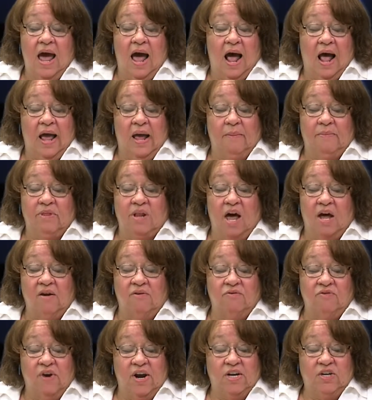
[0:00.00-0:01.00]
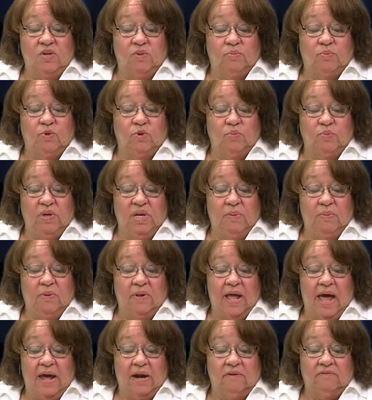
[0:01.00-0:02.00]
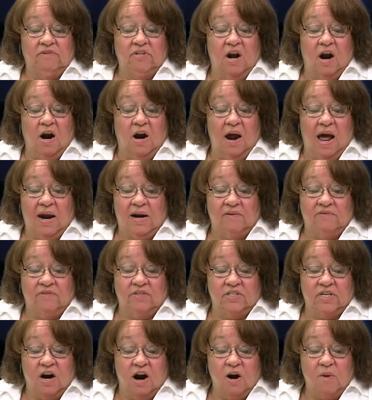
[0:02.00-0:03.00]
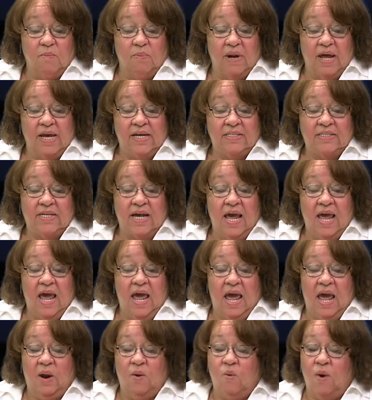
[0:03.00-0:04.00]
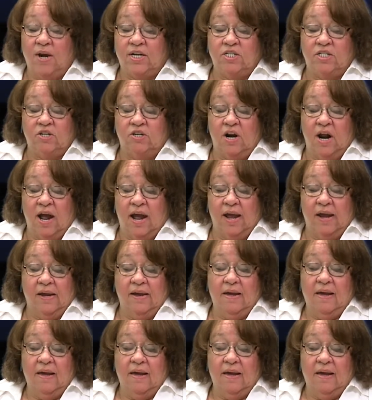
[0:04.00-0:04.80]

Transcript: I am not afraid to pull people out of a dark place, and why should I?